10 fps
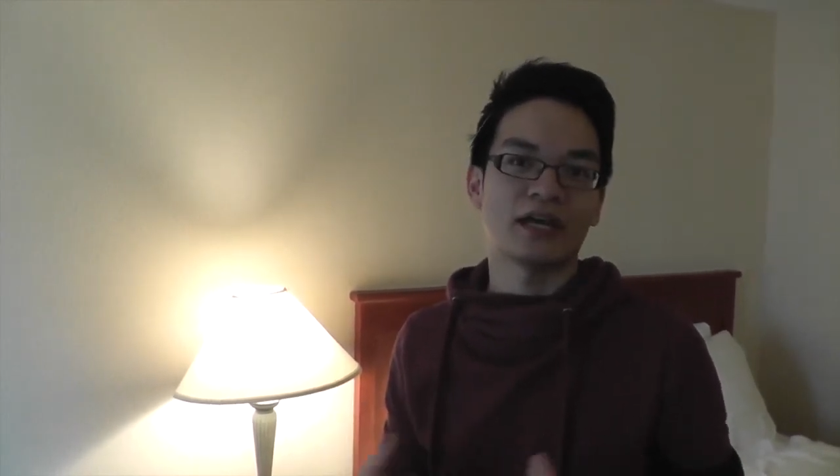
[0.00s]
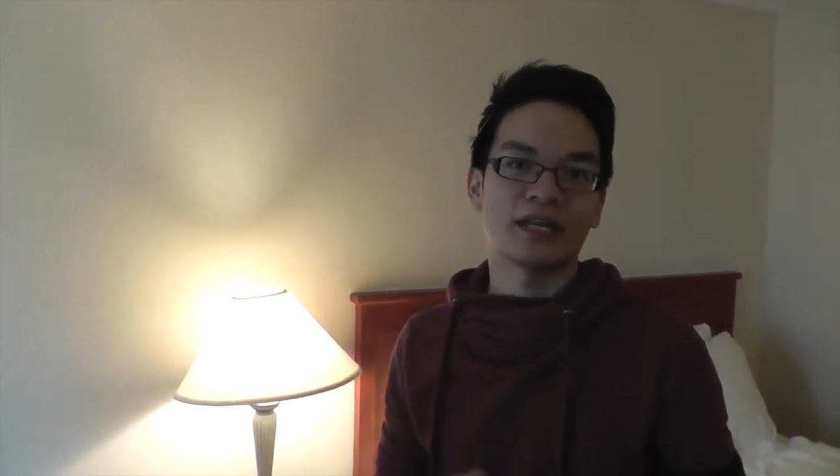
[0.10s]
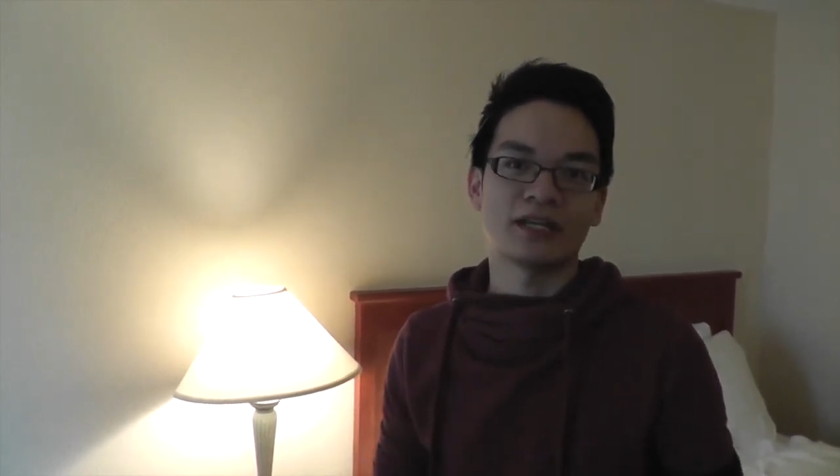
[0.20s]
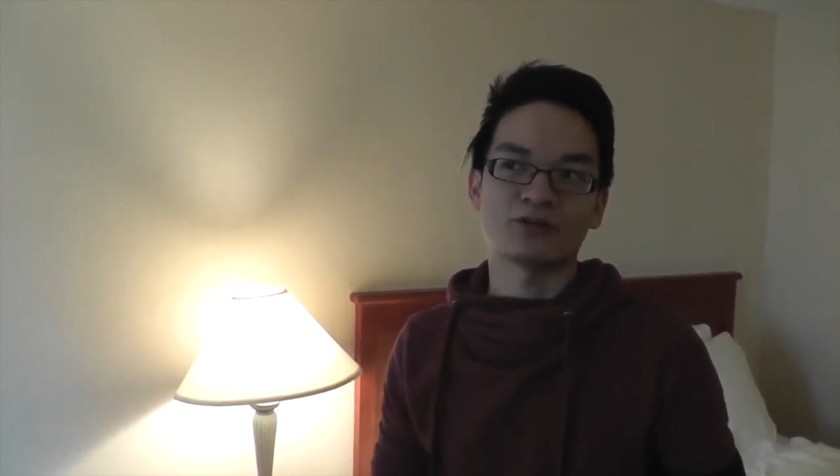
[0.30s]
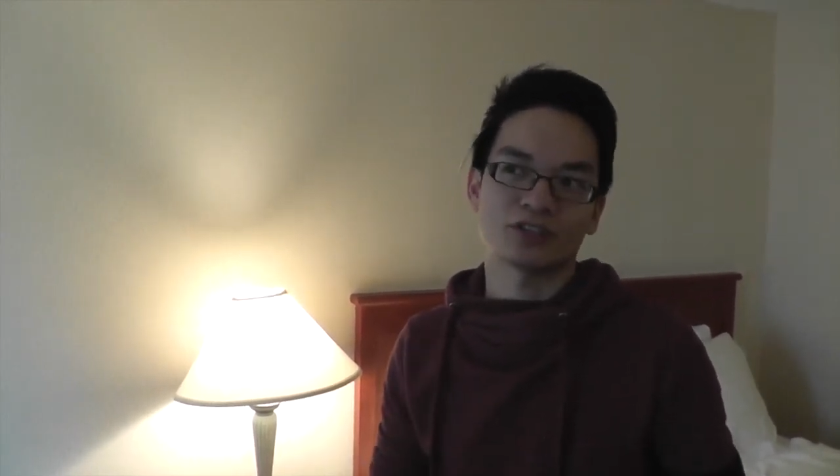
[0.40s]
and
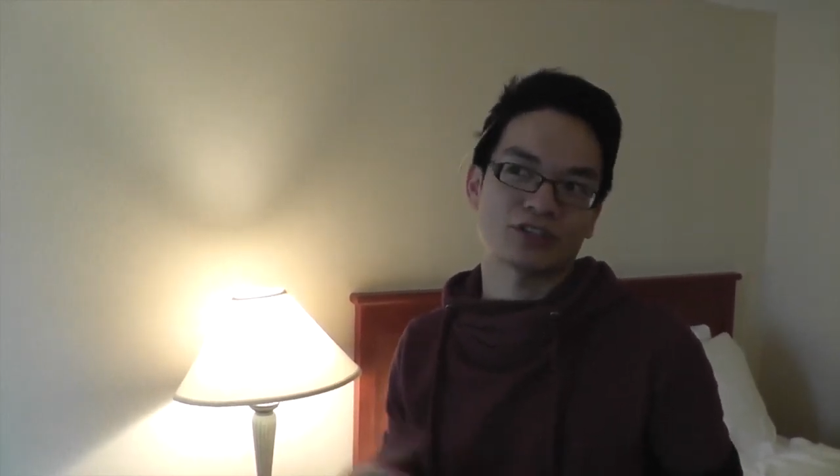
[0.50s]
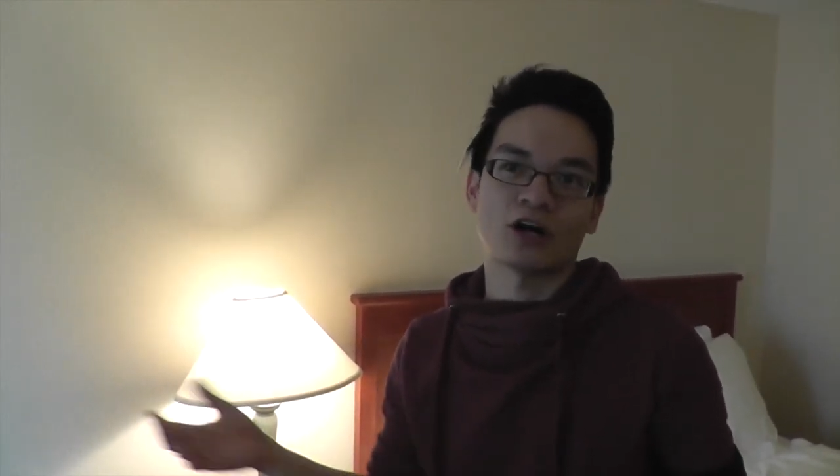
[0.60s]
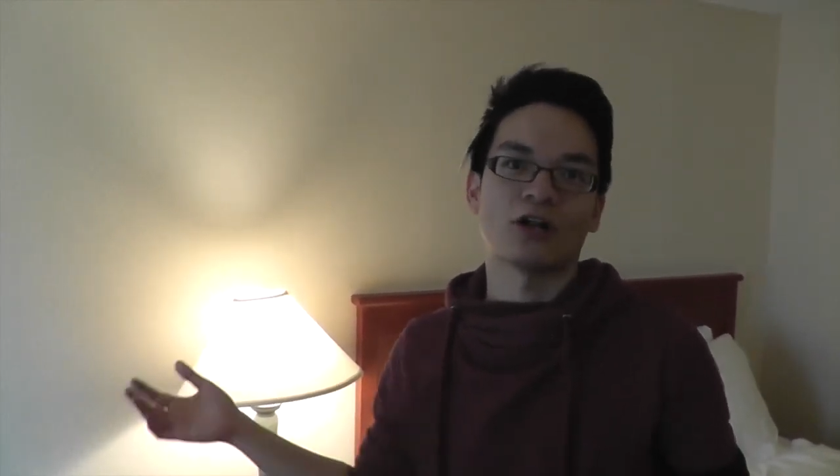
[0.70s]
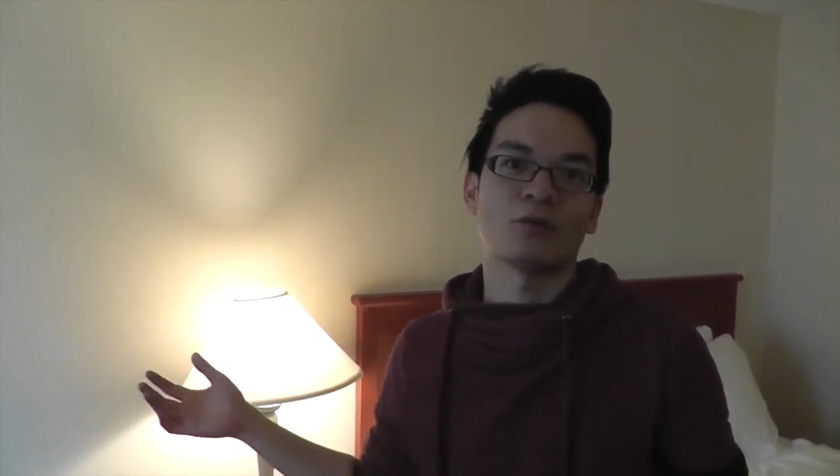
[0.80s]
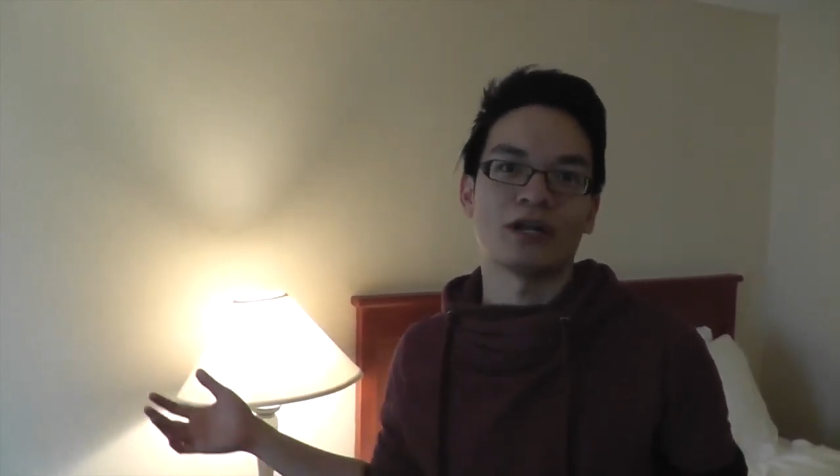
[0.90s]
then don't just
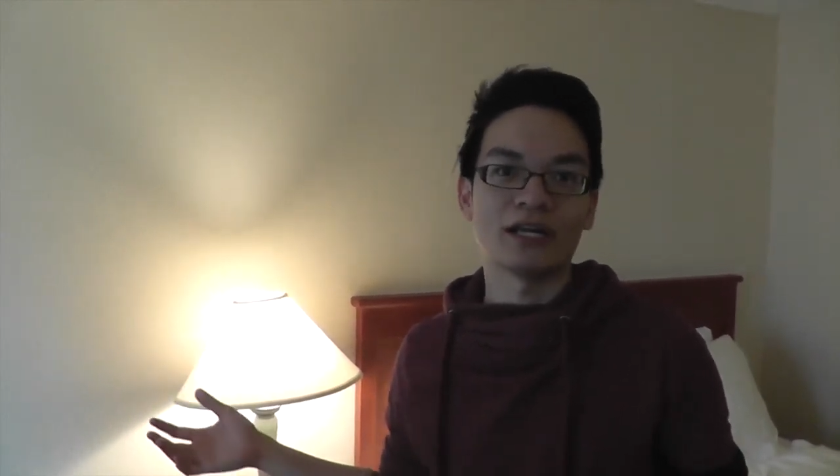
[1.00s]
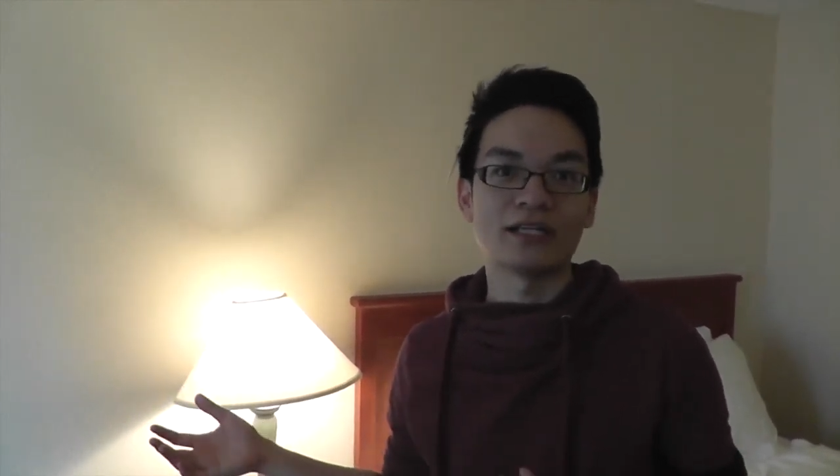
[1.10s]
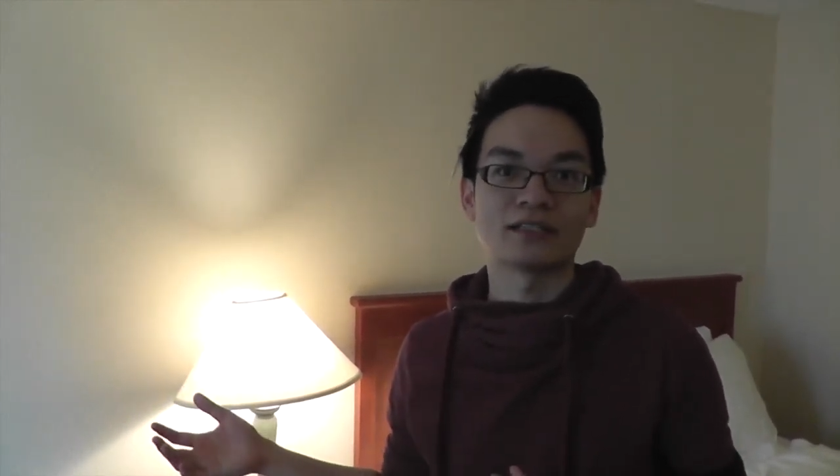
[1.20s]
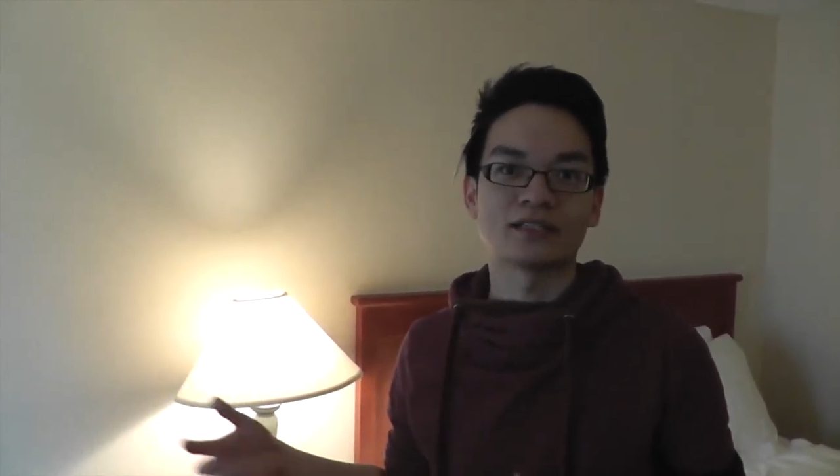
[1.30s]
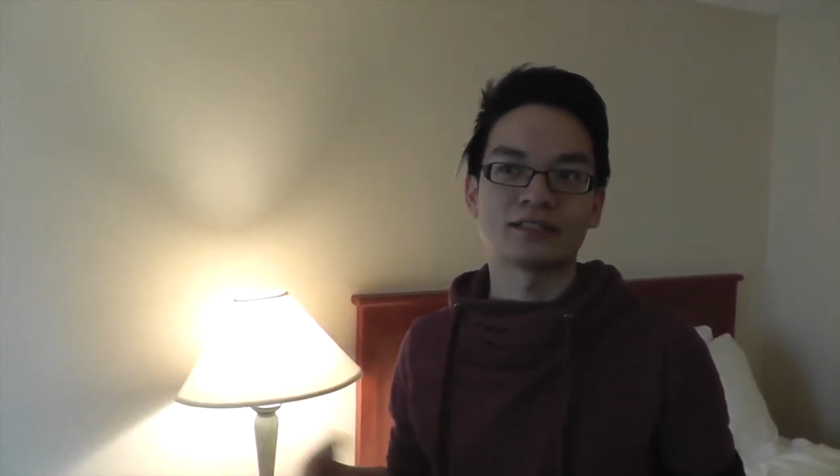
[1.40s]
call it what it
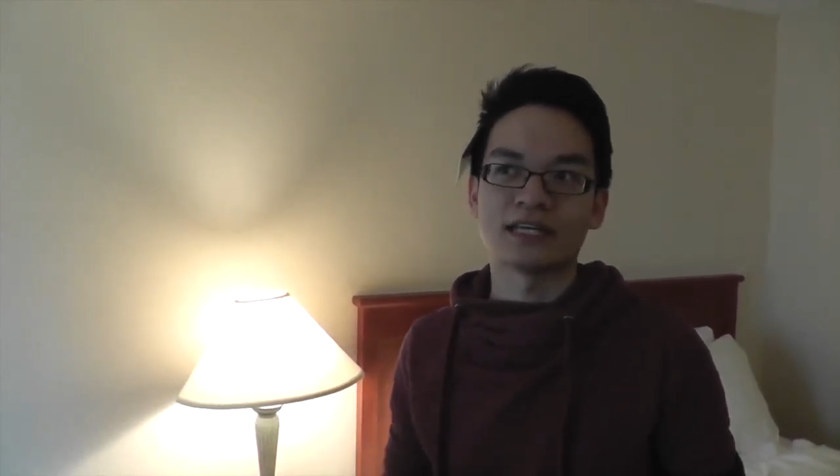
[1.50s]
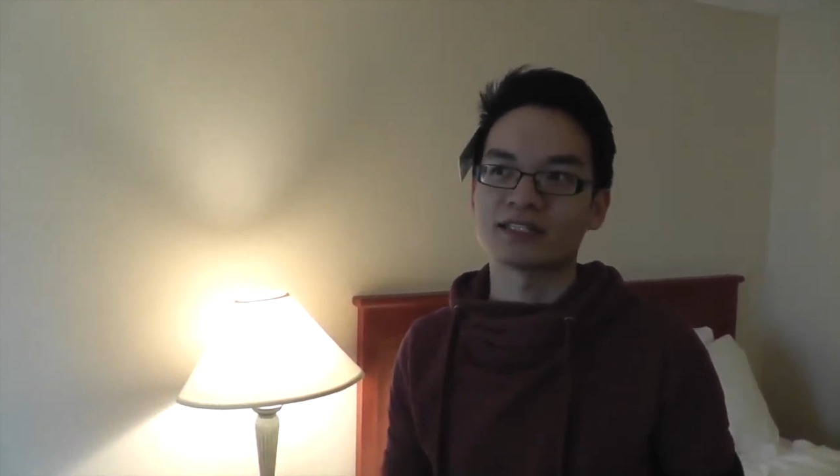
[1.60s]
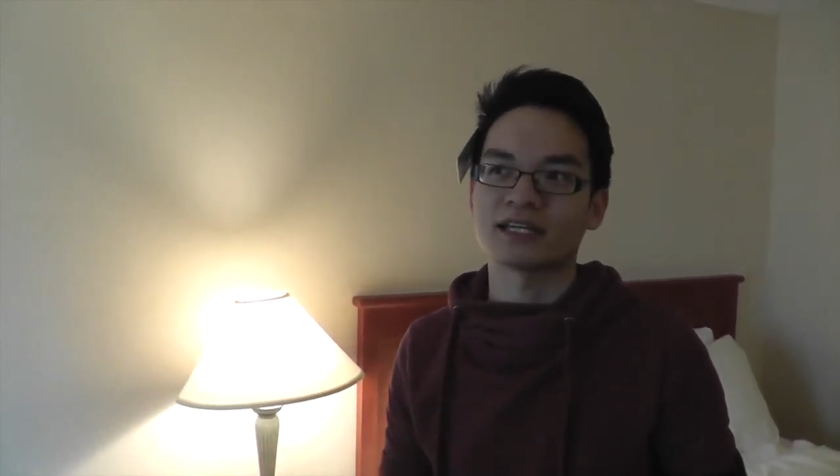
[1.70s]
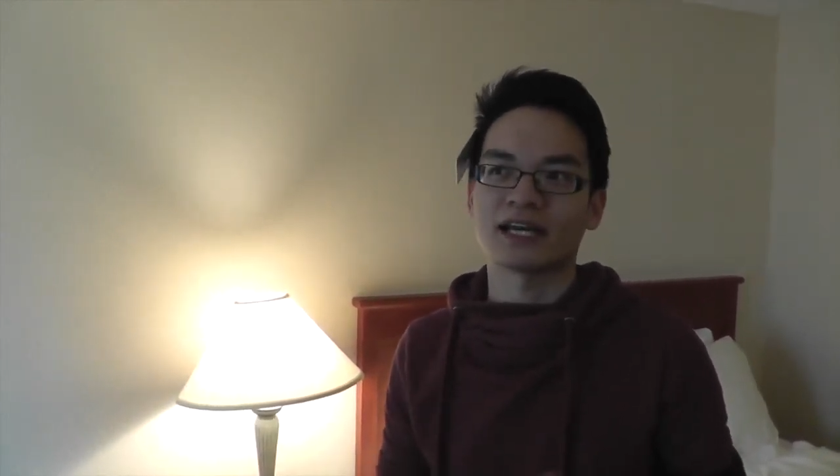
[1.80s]
is because it's